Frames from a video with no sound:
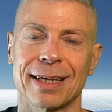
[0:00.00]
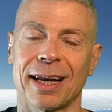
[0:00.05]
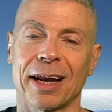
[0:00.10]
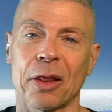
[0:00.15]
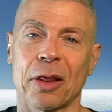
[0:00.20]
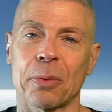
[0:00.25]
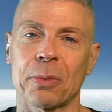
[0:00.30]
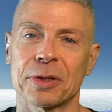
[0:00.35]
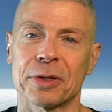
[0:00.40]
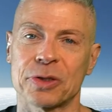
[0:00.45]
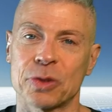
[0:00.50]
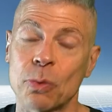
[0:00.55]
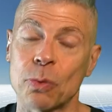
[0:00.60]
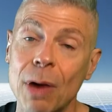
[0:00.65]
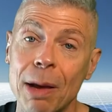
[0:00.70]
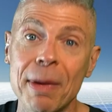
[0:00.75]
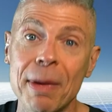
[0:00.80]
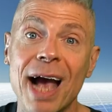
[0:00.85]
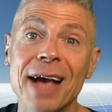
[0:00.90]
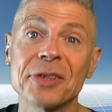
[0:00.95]
In other words, the
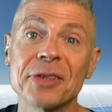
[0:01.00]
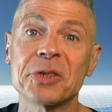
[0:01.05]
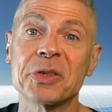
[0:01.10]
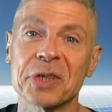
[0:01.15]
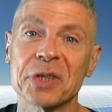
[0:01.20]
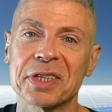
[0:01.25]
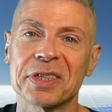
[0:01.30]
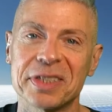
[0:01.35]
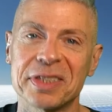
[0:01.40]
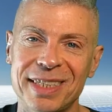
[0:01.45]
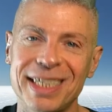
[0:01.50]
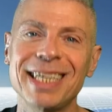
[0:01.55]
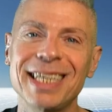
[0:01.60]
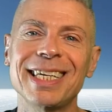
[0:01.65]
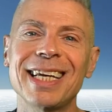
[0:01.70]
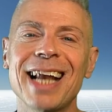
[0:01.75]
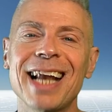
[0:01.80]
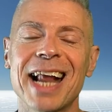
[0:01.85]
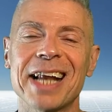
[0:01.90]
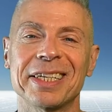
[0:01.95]
web has
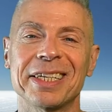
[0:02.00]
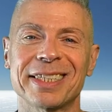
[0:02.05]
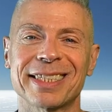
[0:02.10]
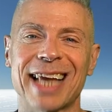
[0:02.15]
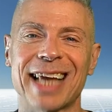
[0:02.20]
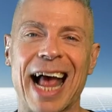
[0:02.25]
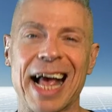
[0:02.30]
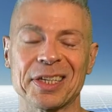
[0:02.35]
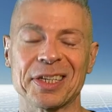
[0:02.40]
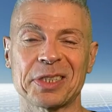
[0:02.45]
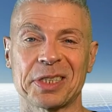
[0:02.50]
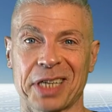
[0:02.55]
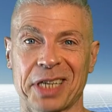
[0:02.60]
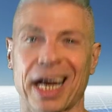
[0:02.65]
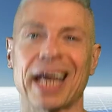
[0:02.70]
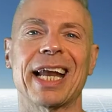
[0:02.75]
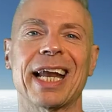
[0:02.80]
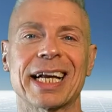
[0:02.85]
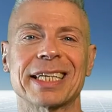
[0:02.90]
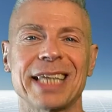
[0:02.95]
succeeded at its task to
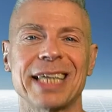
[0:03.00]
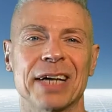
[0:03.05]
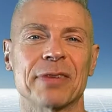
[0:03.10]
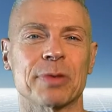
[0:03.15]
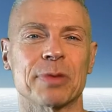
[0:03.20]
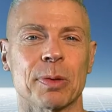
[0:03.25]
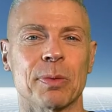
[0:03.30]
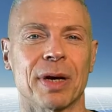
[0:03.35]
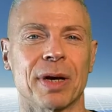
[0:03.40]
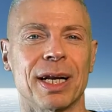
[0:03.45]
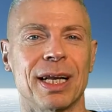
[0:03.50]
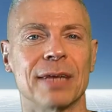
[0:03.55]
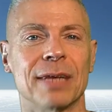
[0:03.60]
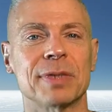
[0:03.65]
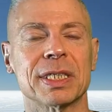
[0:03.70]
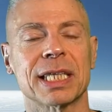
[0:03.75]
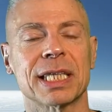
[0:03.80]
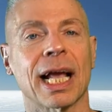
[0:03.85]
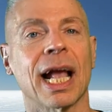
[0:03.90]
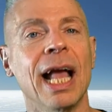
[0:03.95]
connect everyone and
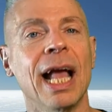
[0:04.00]
everything.